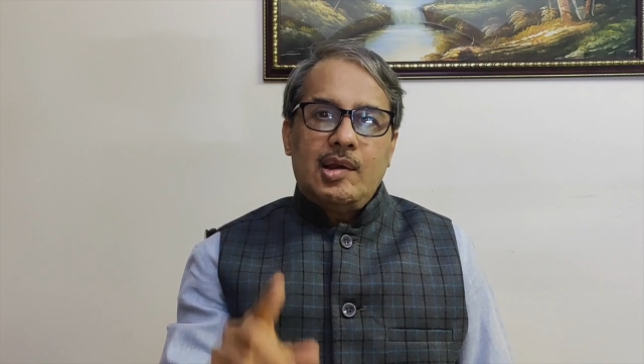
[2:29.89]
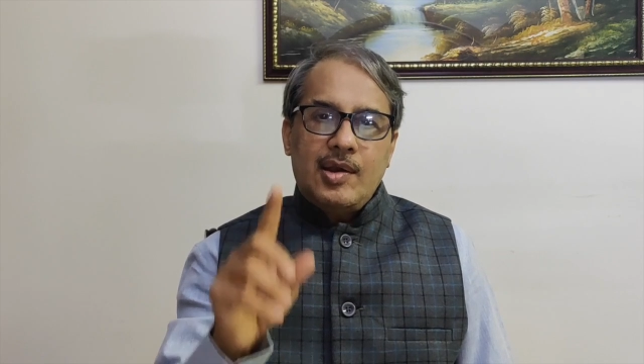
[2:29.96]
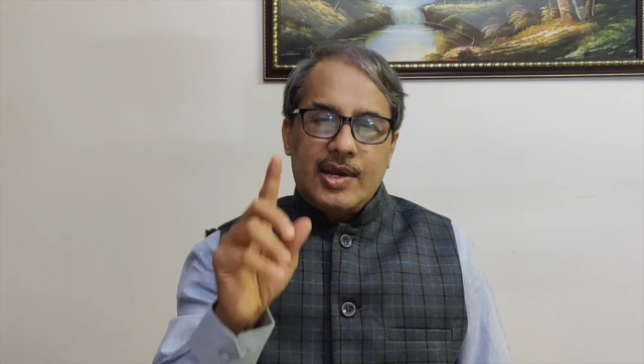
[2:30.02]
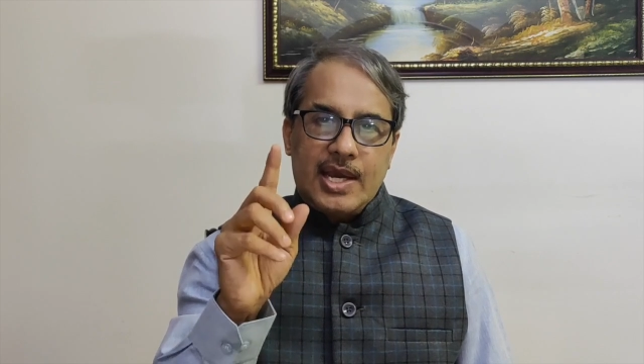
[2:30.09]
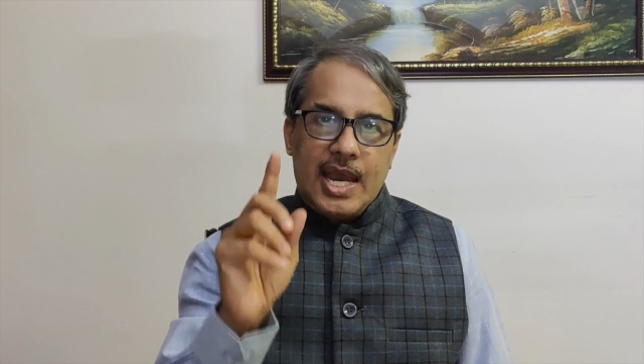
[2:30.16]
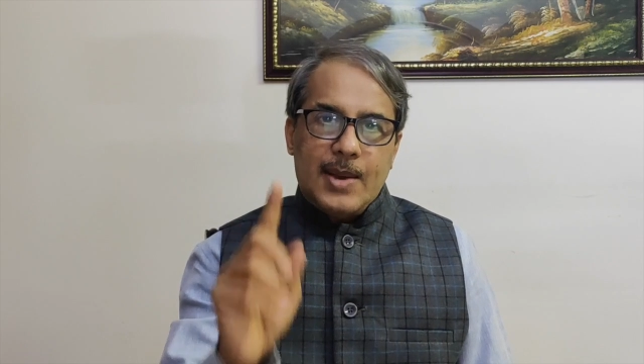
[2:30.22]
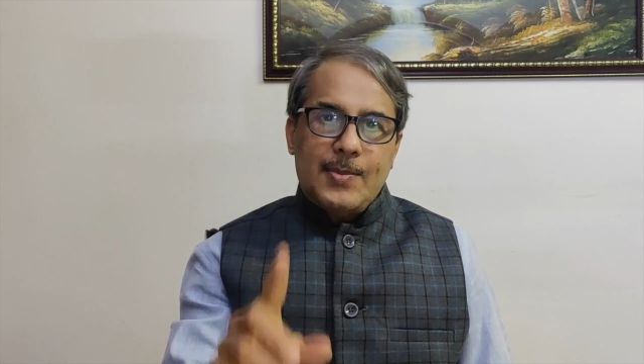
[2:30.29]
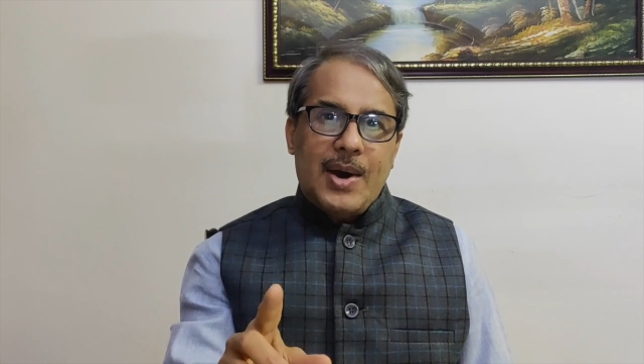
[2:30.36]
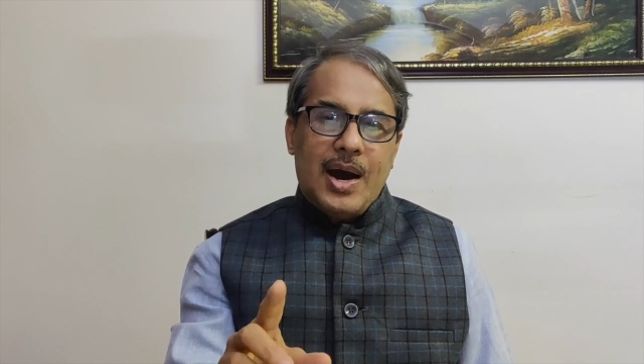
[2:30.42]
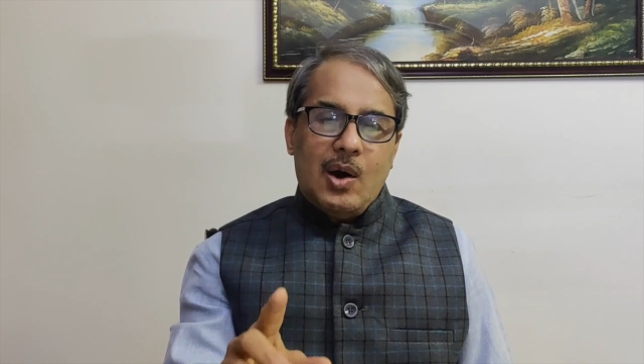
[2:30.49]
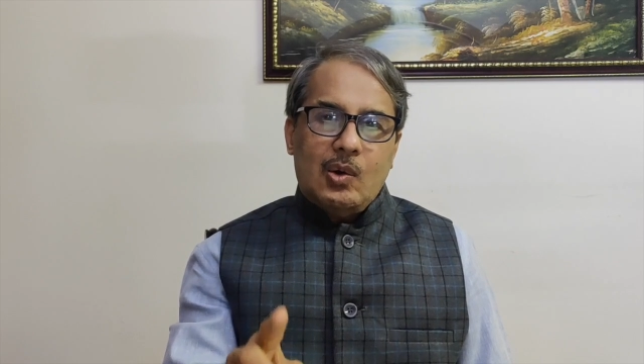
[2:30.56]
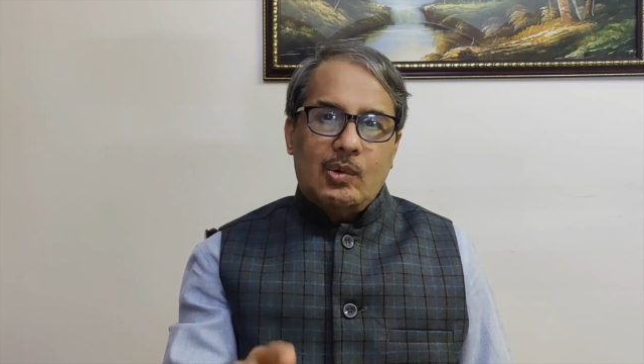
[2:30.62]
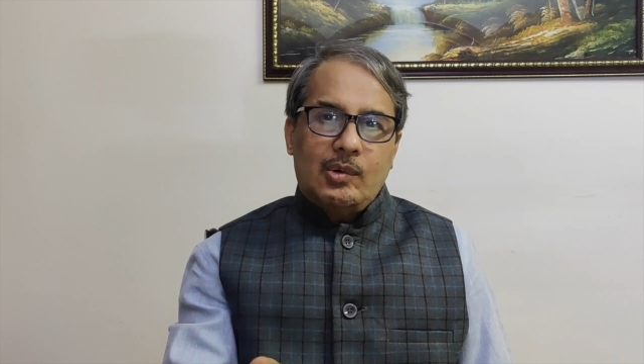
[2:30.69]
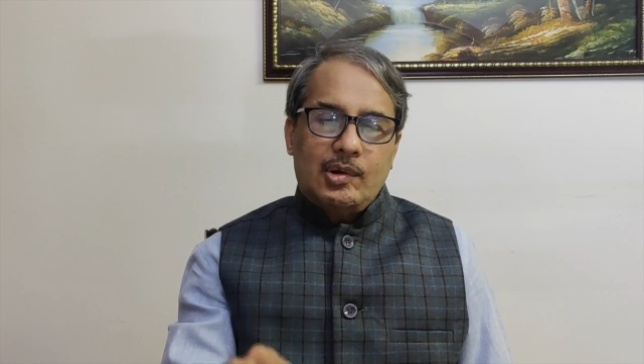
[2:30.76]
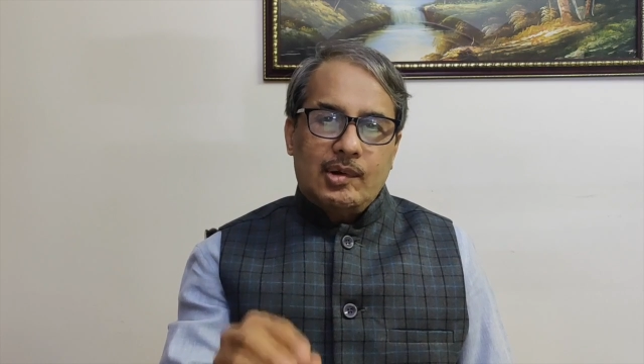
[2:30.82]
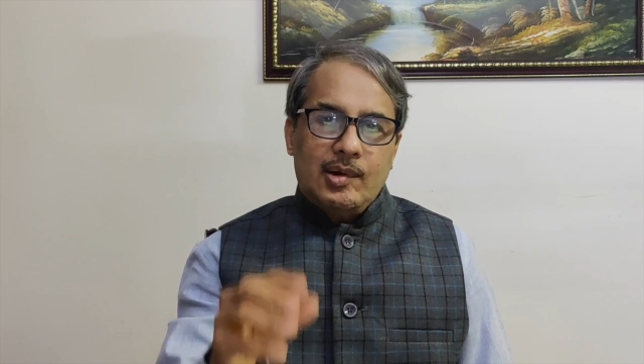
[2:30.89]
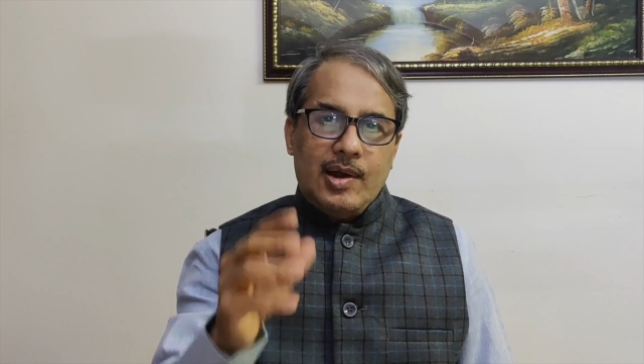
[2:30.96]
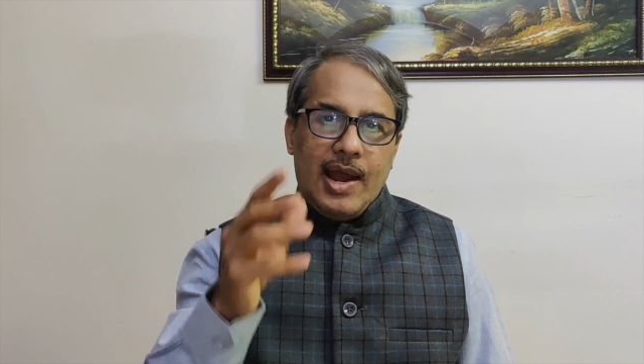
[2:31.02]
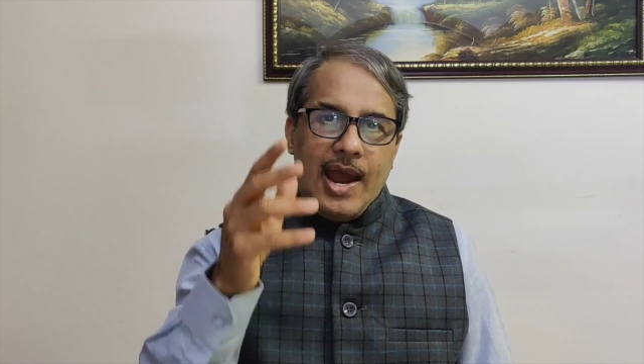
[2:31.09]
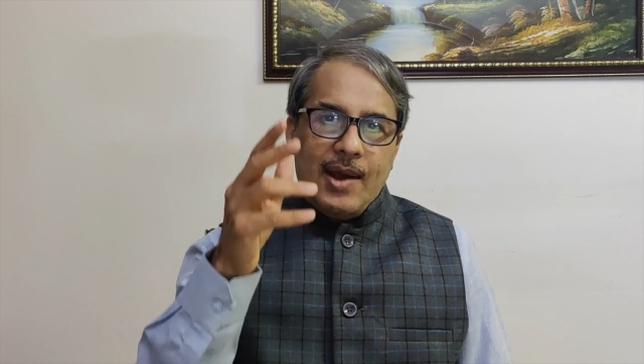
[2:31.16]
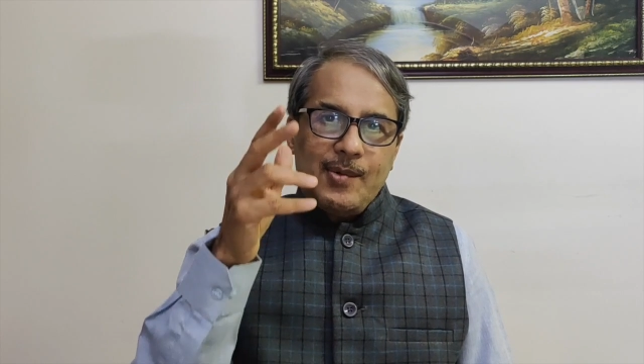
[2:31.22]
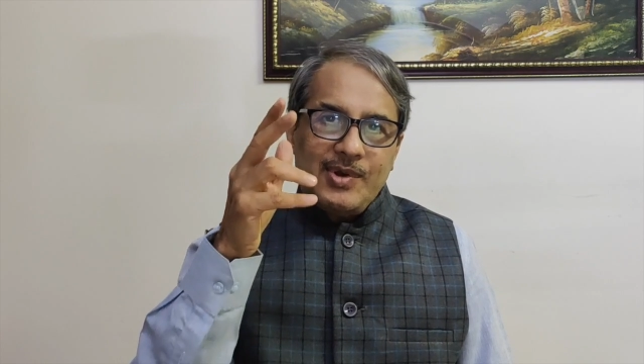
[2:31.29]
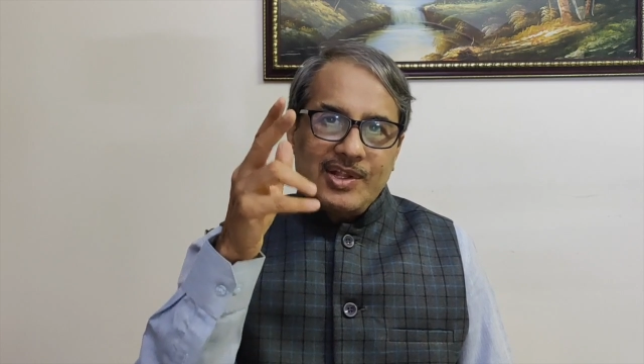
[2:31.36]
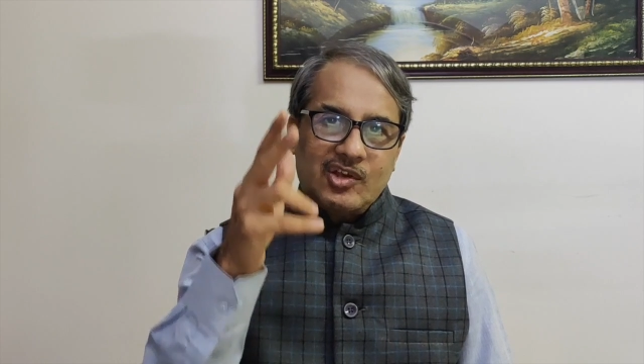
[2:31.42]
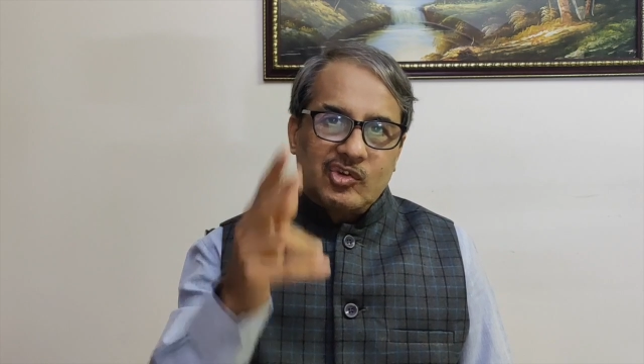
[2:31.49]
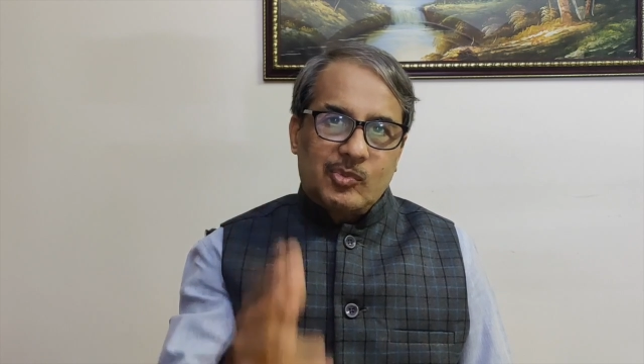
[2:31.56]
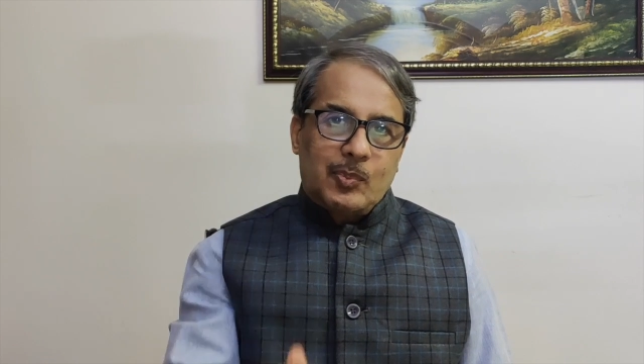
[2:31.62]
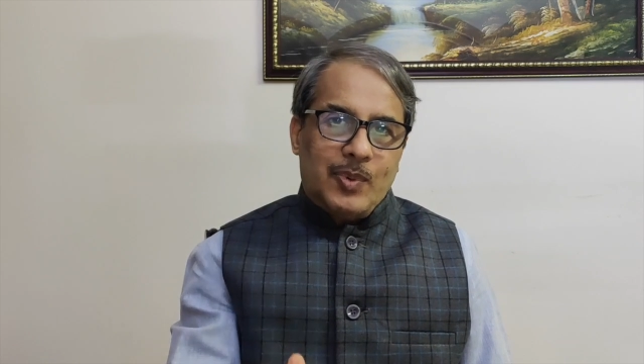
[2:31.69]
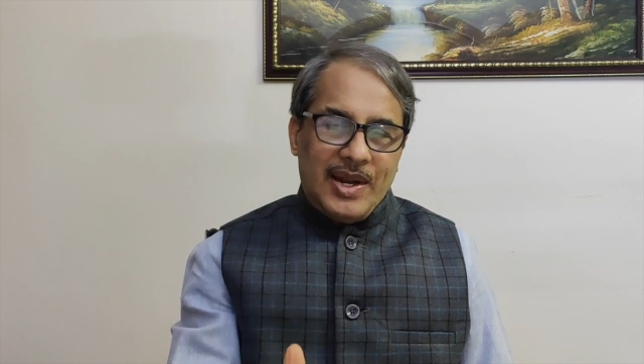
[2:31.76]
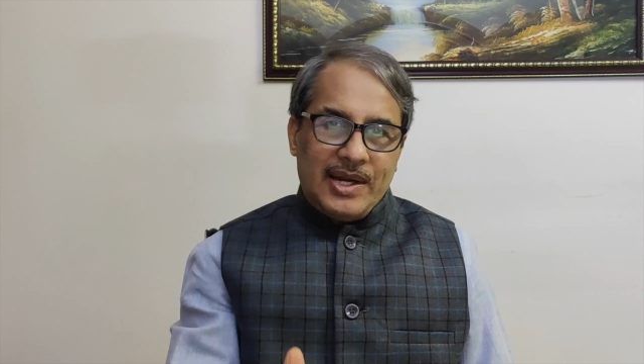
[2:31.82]
came out with a
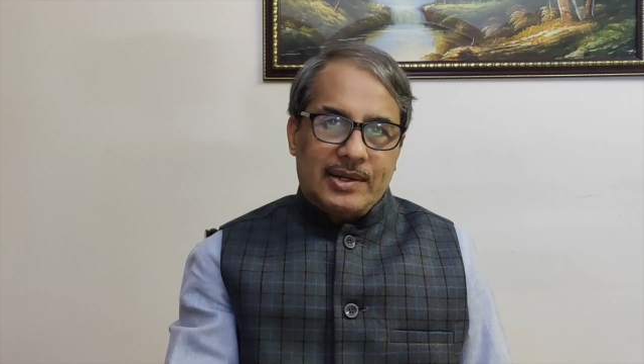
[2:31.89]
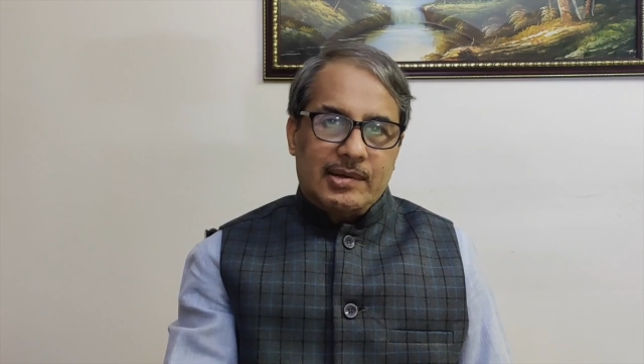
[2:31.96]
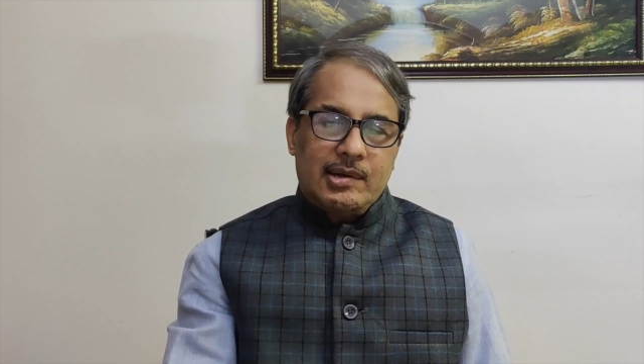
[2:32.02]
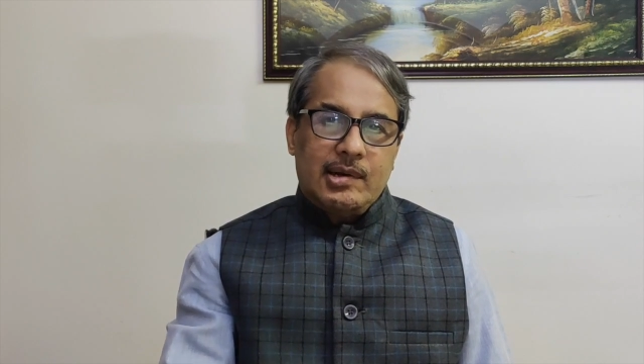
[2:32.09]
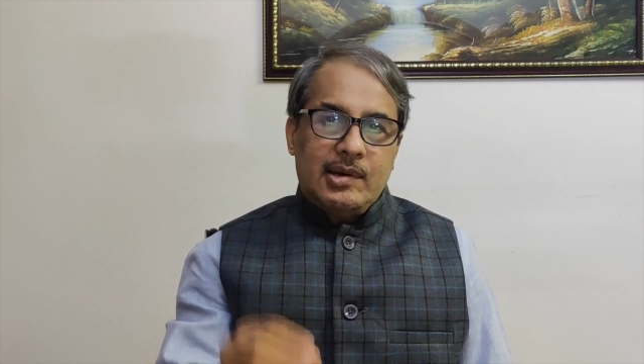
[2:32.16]
split